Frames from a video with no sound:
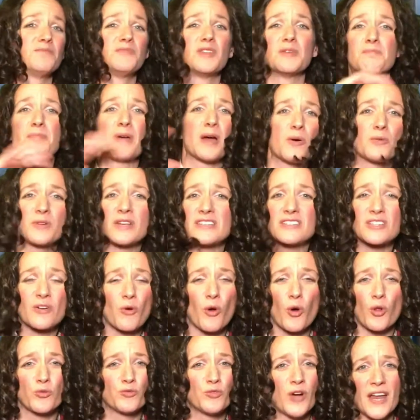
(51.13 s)
the buildings are
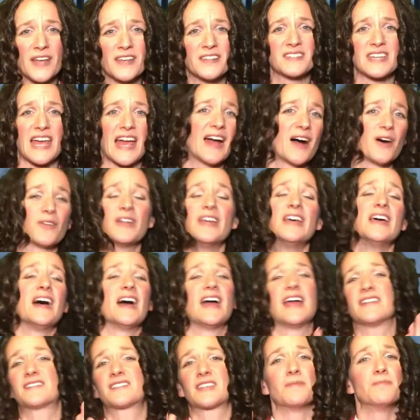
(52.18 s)
all run down,
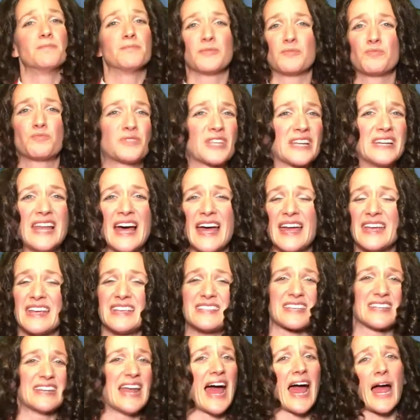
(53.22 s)
it's in
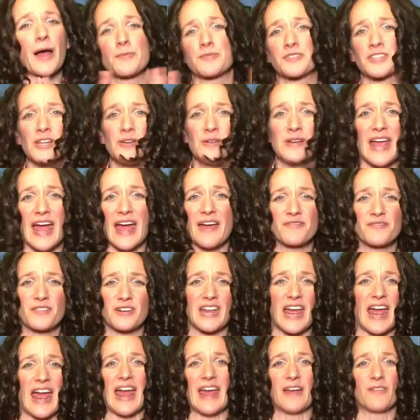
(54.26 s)
delays in absolutely
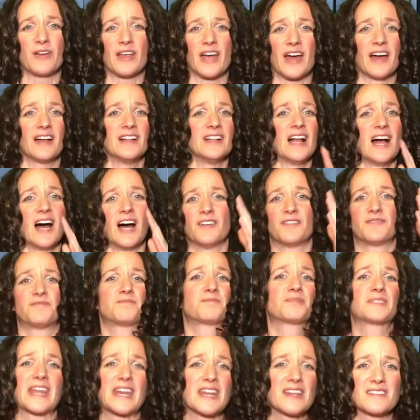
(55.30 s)
every area of
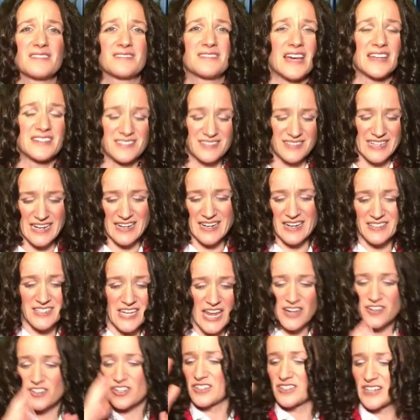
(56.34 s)
getting
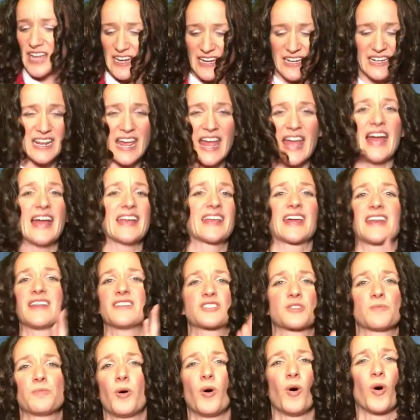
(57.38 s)
attention, getting care,
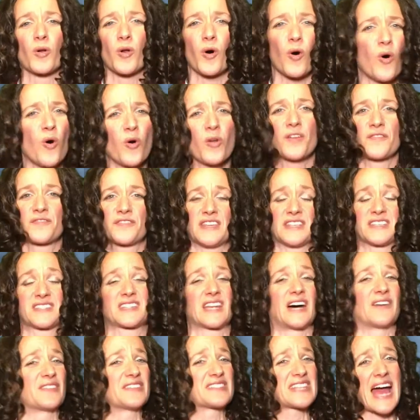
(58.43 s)
getting support, all of this
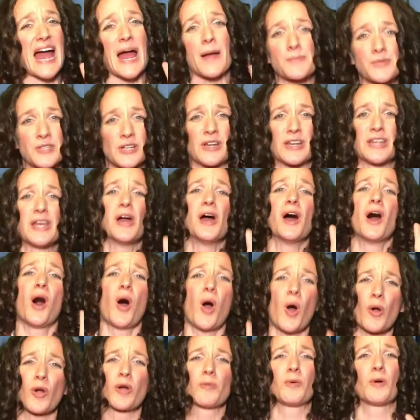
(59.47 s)
stuff. It's absolutely
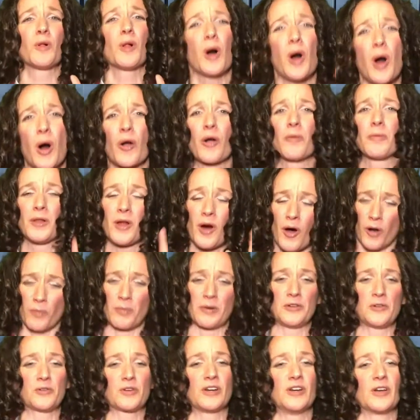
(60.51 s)
horrible,
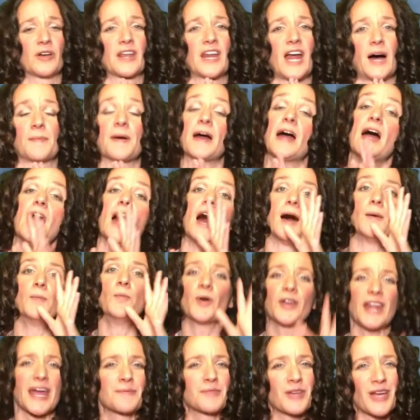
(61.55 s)
you can look it up. And
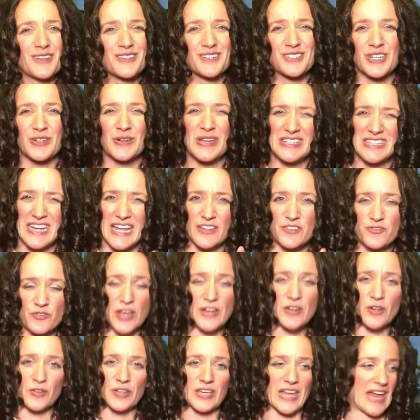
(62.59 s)
what I'm going to do is get
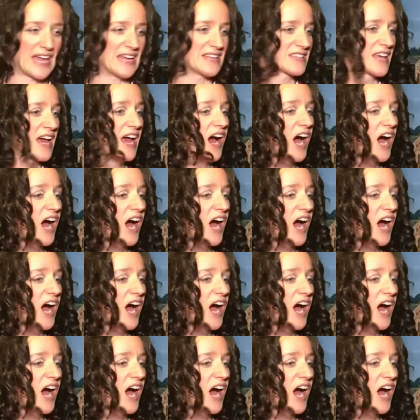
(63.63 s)
straight on the case.